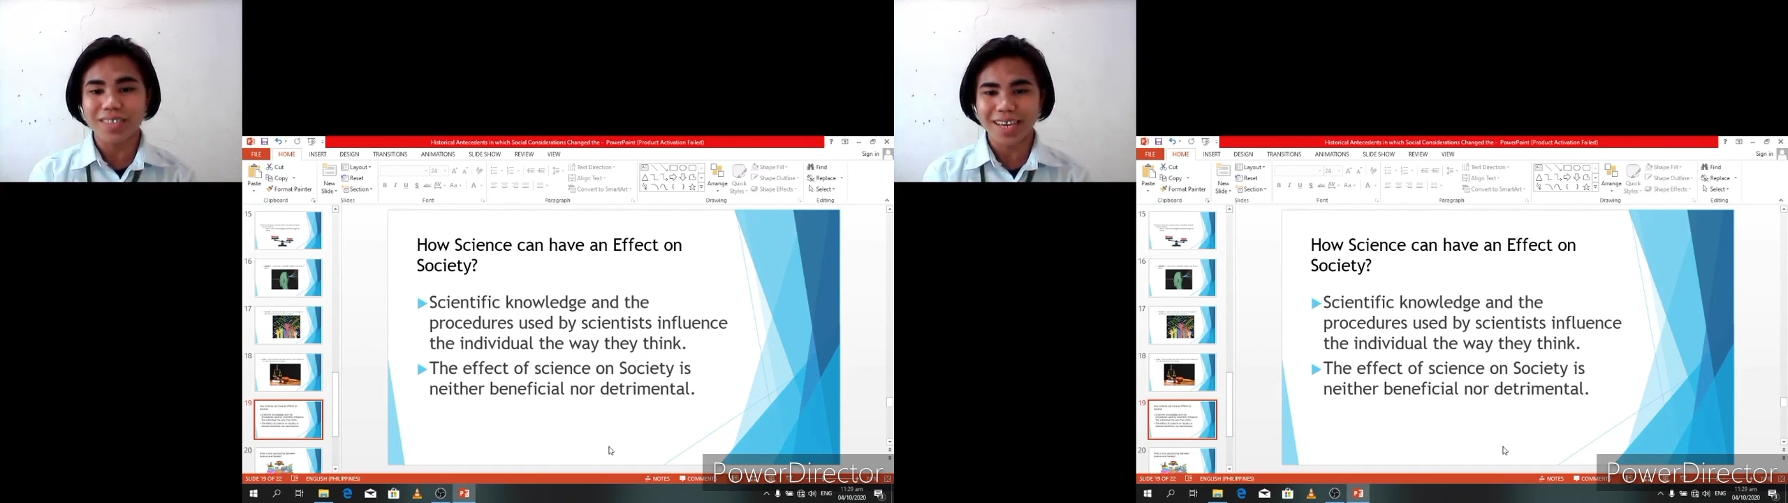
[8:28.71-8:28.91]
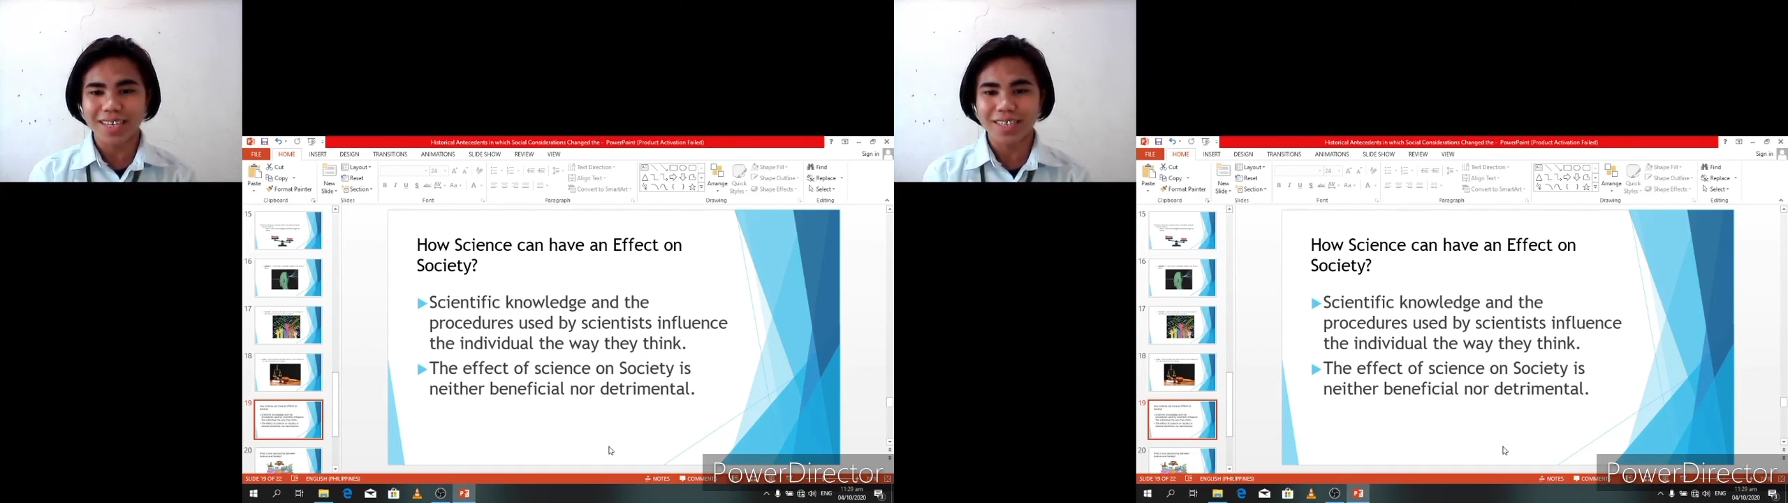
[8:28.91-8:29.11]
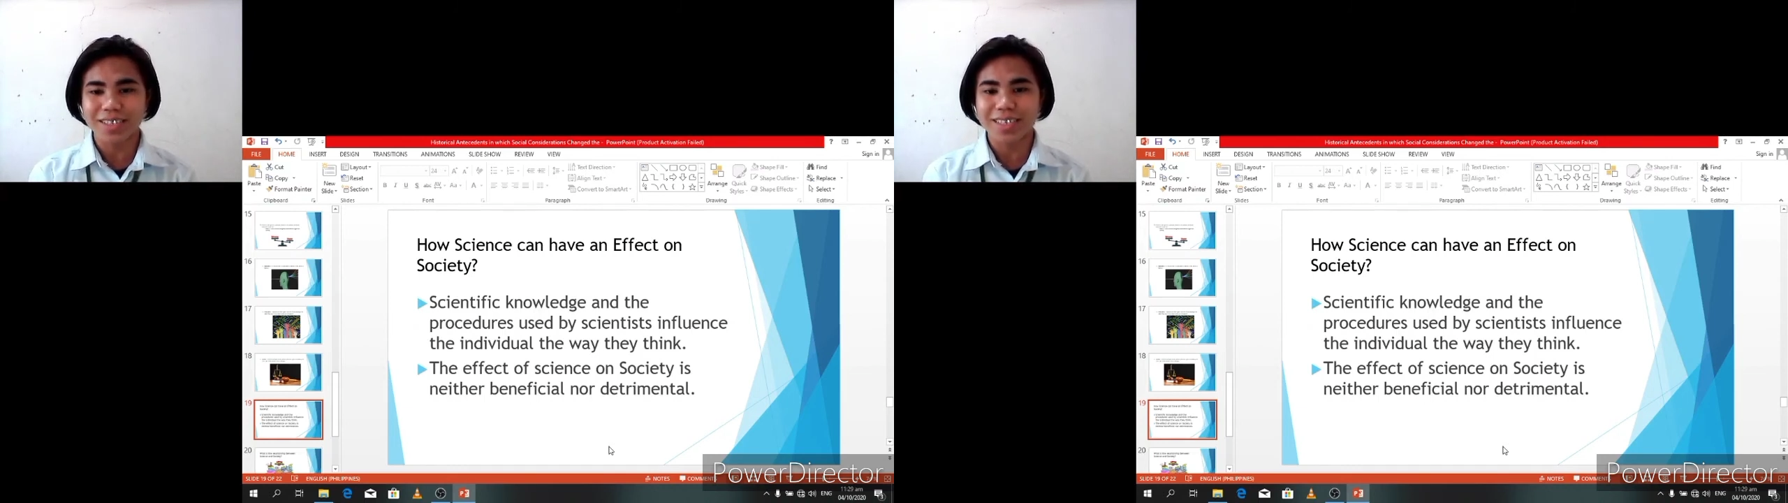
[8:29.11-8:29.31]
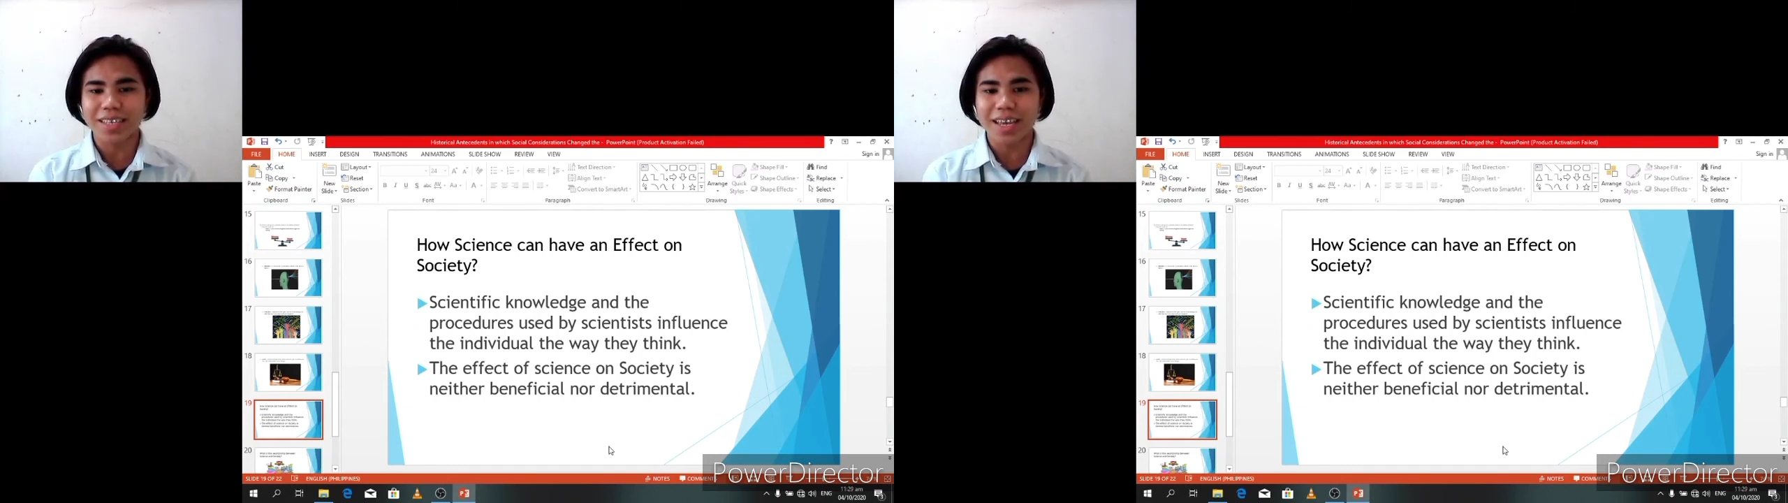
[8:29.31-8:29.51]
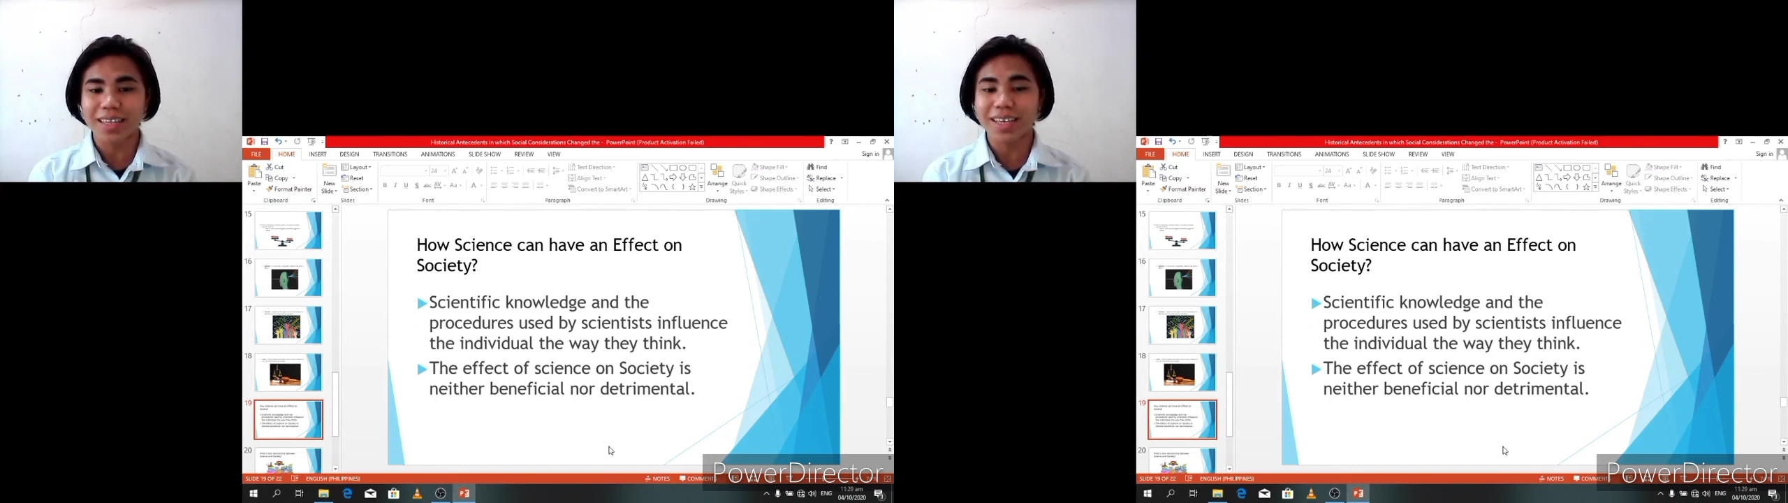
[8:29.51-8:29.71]
science in
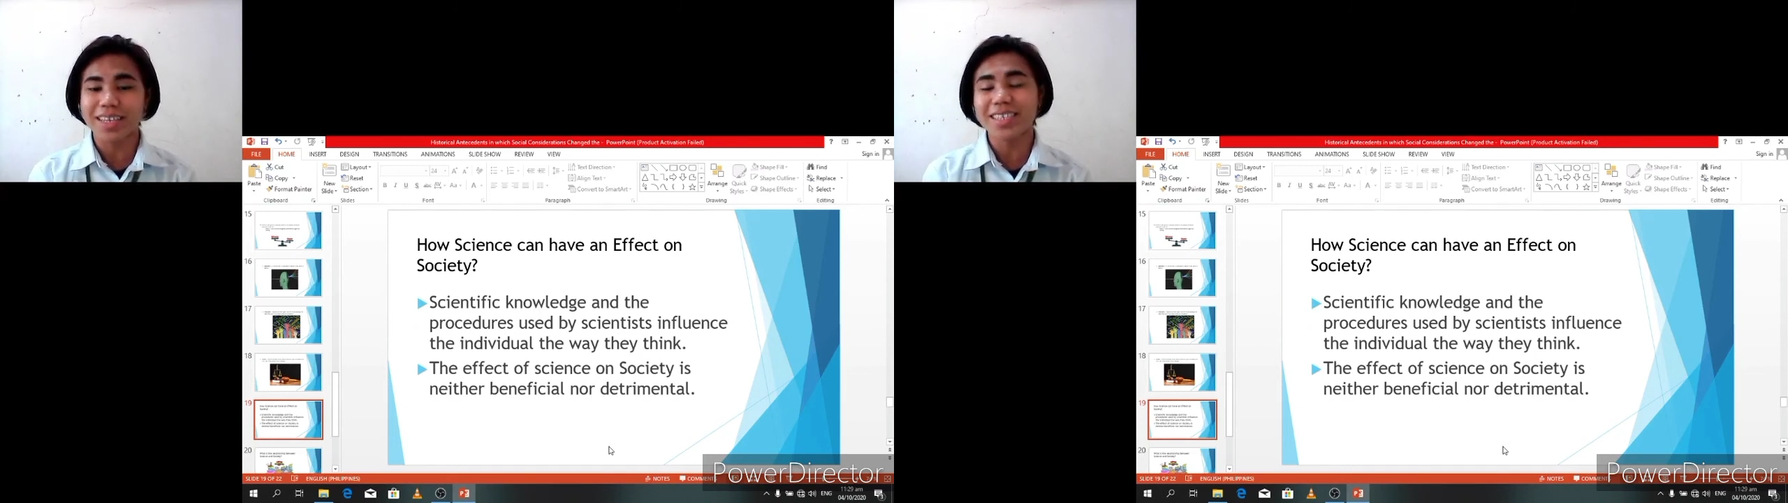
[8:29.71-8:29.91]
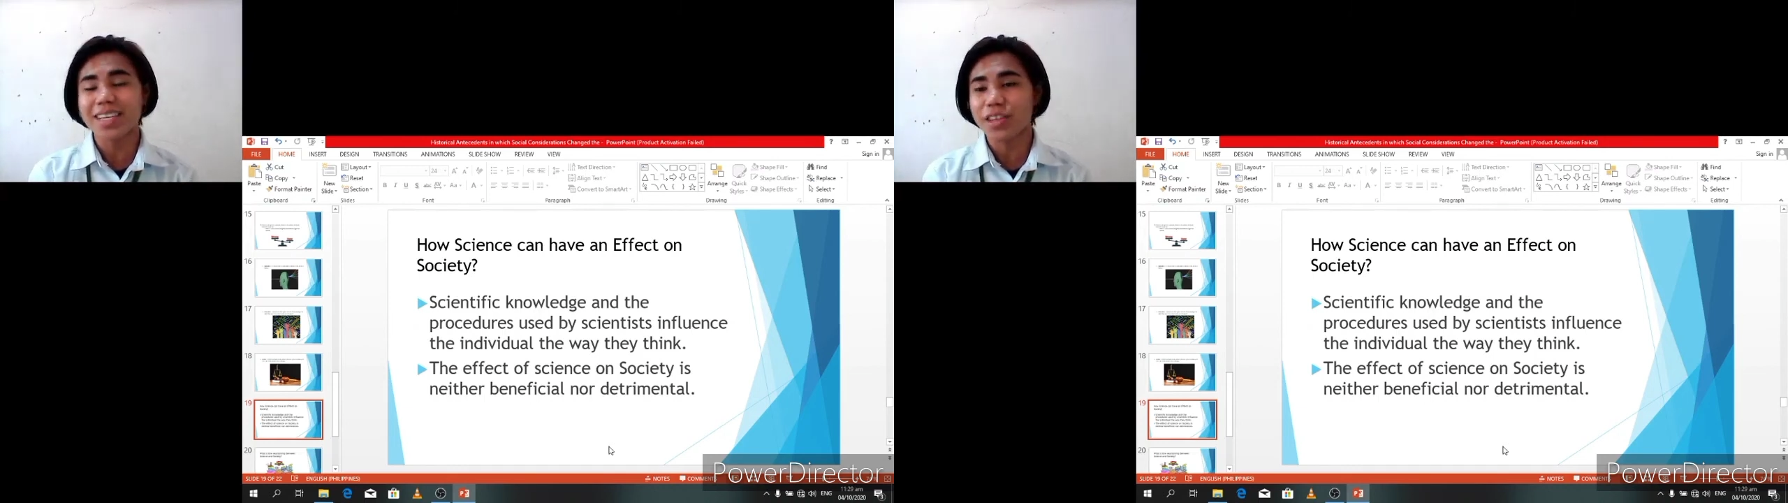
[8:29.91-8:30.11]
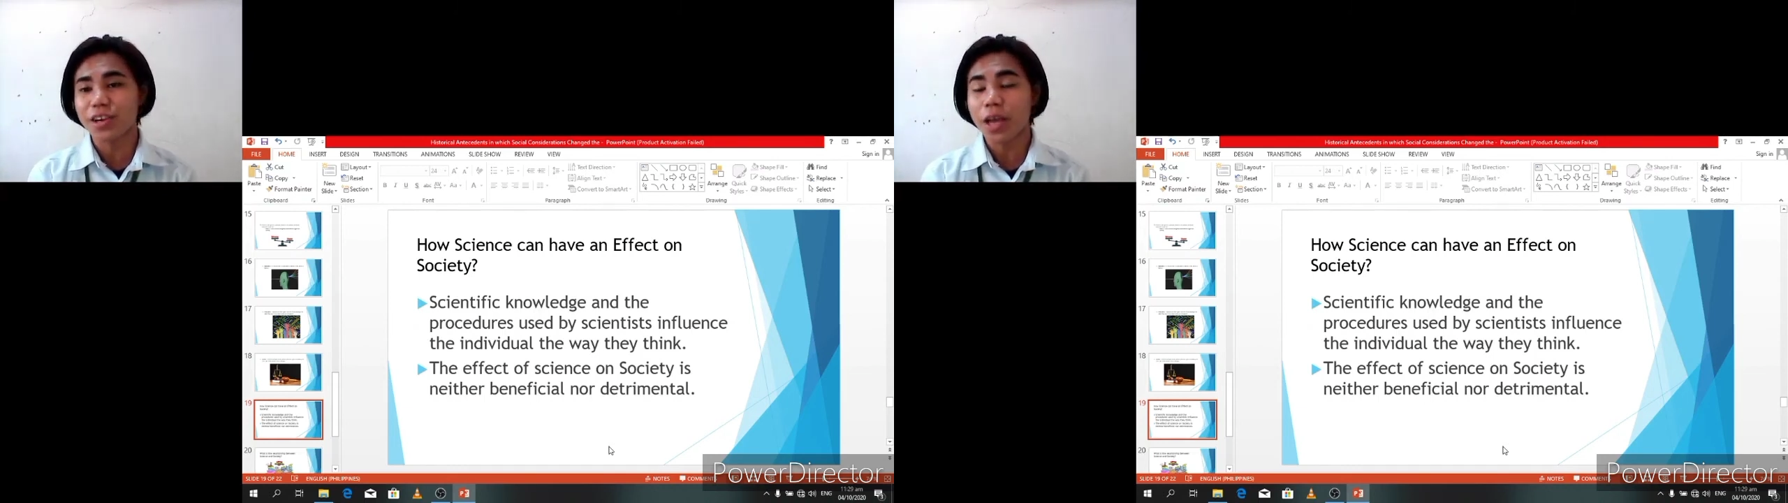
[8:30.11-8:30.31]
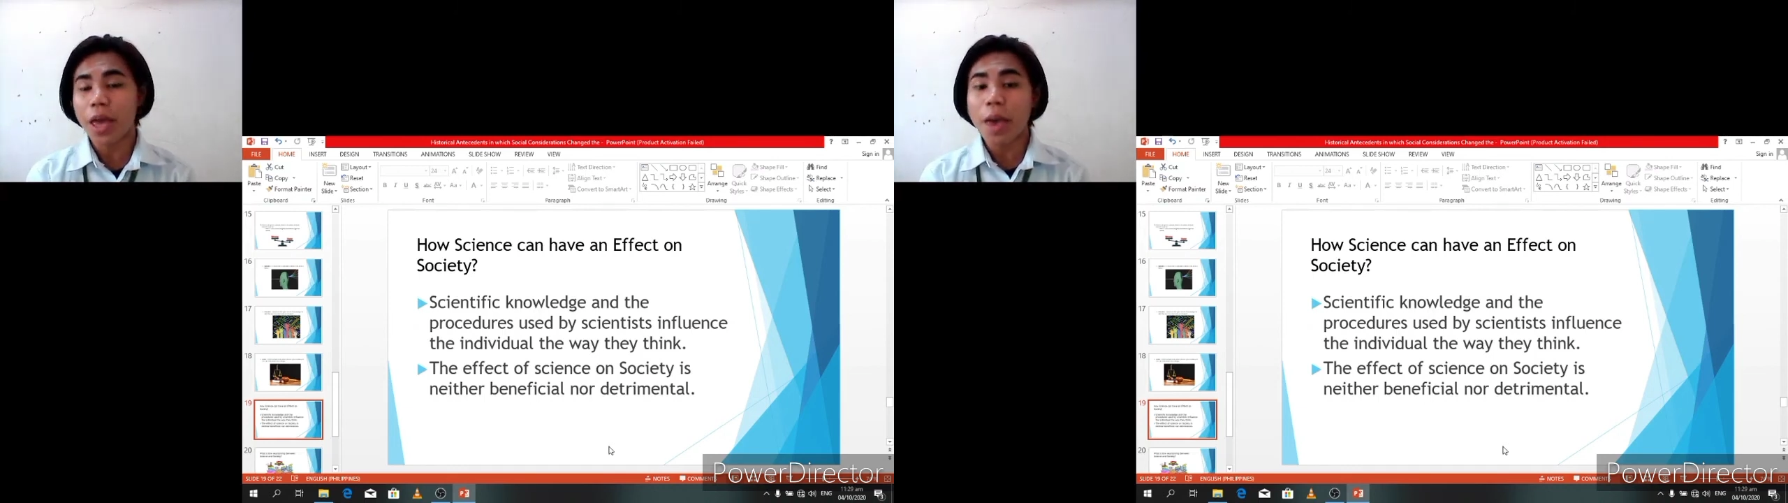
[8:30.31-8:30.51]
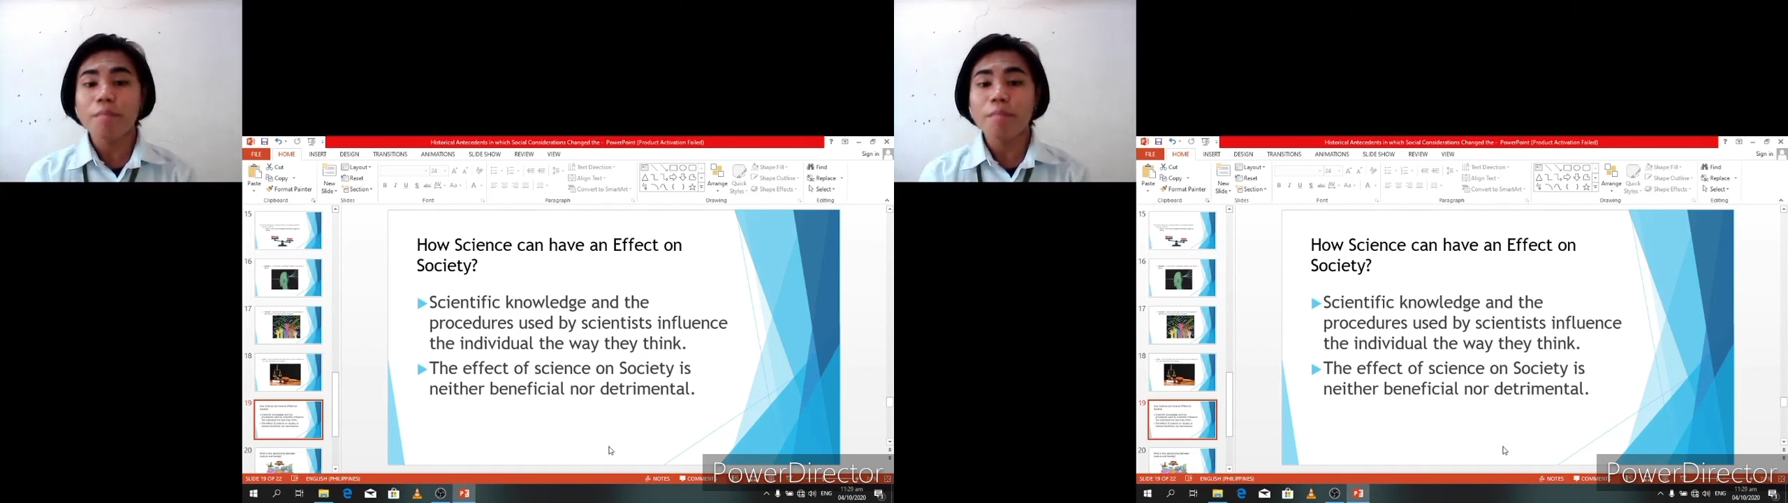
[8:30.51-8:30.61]
society is neither